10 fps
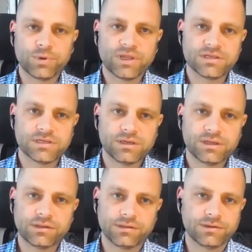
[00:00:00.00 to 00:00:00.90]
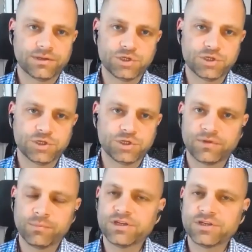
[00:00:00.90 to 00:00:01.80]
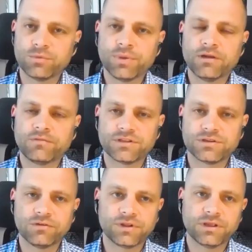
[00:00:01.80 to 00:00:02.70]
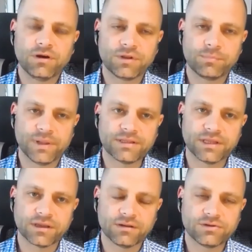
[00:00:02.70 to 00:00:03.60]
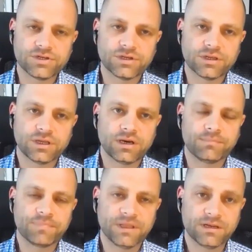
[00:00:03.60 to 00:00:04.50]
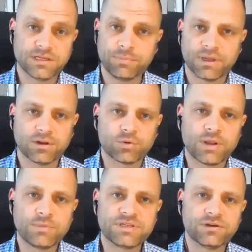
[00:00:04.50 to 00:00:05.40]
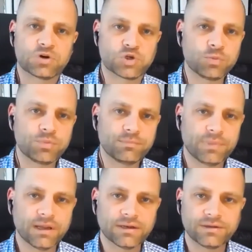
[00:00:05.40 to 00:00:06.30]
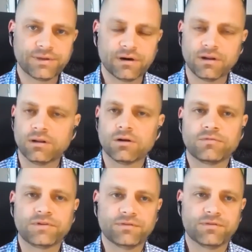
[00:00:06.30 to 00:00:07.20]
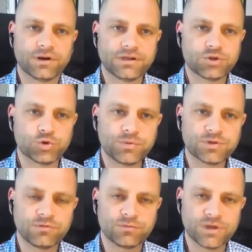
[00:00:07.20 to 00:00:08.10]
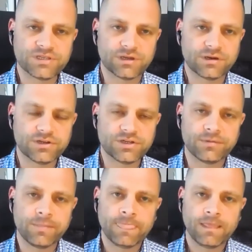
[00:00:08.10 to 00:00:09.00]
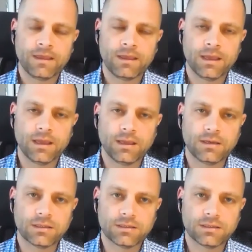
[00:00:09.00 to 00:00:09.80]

We can say that this is one of the major benefits of the of the plate technology. Um, in a typical rapeseed or soybean plant, there are a lot of different streams of waste energy, and